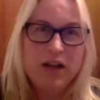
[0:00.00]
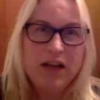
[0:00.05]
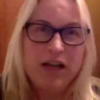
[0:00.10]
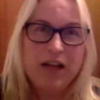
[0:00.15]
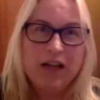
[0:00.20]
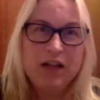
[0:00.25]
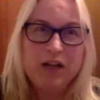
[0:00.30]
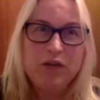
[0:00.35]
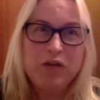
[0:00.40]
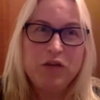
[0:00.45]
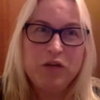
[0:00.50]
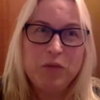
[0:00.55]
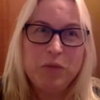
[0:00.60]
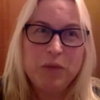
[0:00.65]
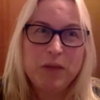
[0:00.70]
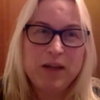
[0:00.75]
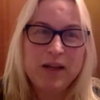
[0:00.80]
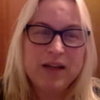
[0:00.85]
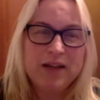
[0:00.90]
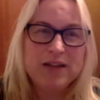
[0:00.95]
in YouTube
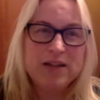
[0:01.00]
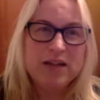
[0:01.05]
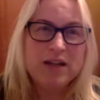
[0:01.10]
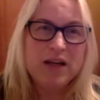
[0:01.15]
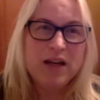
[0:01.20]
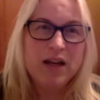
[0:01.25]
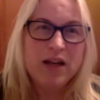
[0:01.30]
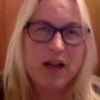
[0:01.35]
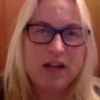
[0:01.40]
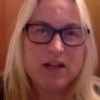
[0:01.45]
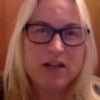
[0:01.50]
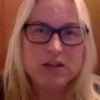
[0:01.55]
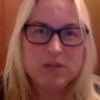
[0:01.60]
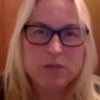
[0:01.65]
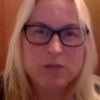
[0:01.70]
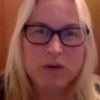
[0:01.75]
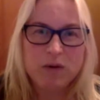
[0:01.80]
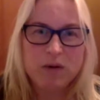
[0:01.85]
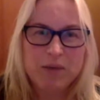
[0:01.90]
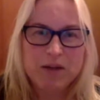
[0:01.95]
land. I just
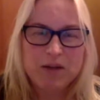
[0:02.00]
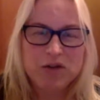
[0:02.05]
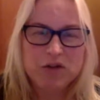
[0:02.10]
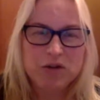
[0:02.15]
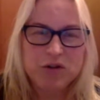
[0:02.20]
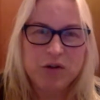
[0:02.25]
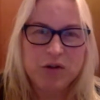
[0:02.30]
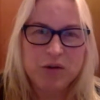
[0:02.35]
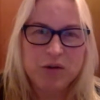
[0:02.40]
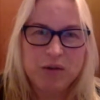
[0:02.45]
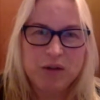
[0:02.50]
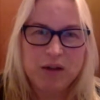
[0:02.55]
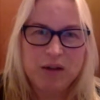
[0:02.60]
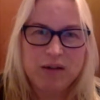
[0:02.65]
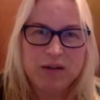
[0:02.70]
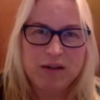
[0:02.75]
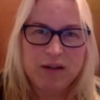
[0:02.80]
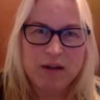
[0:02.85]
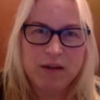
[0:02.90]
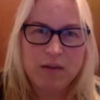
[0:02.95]
want to make sure you know that